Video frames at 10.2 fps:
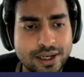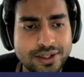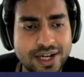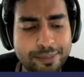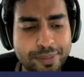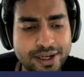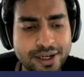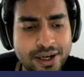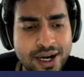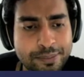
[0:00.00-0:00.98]
Wrap and
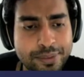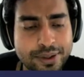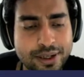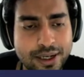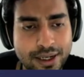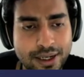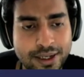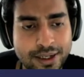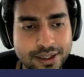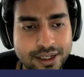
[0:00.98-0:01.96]
unwrap
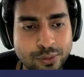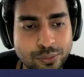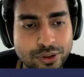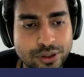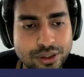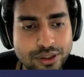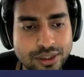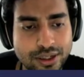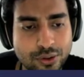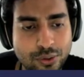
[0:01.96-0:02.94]
convert
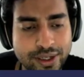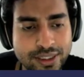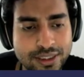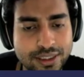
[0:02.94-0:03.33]
the coins